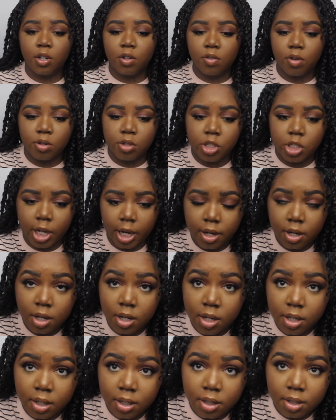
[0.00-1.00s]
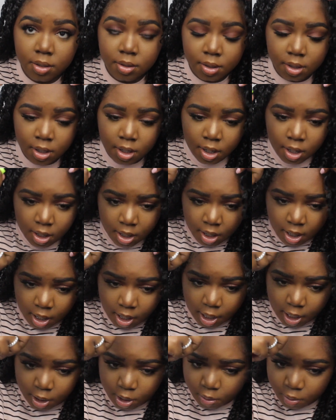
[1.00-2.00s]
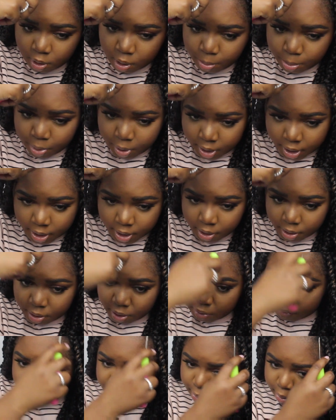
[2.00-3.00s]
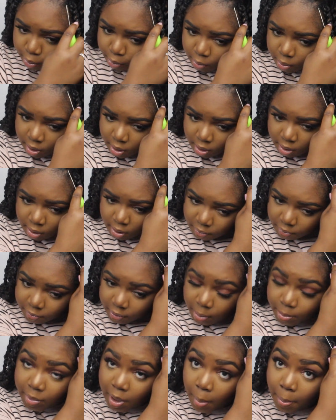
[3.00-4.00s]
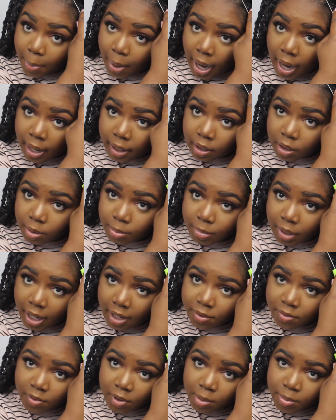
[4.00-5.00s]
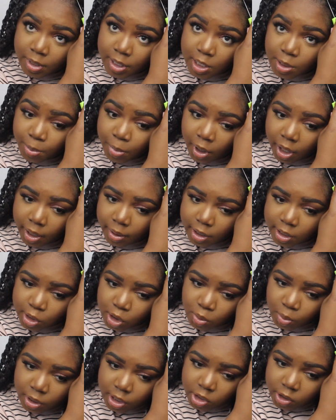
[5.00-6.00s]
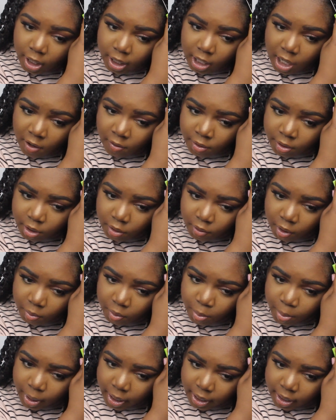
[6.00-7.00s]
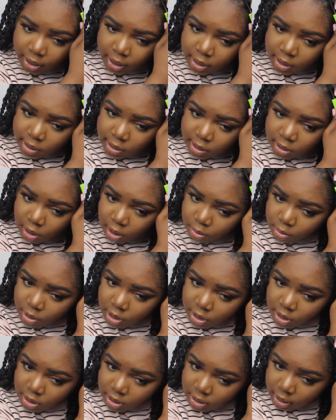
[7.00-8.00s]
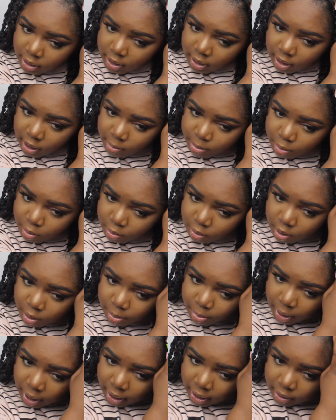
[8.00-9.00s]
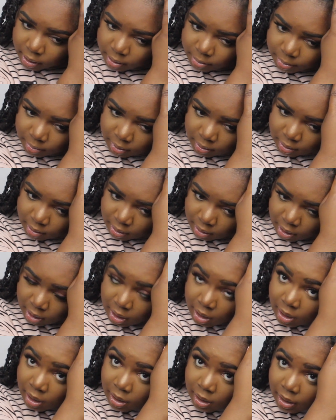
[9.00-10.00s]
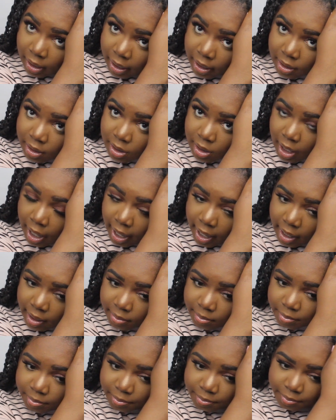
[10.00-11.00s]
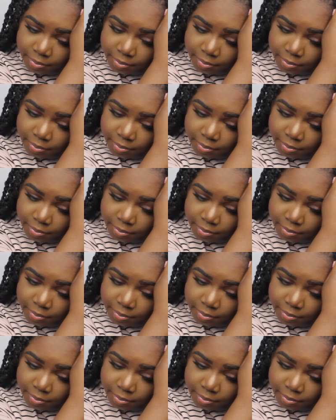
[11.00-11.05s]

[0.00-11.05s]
your crochet hook and you're going to put it through from the bottom, not from this part, because you want to try to cover the rubber band. So you just stick it up through the bottom like that,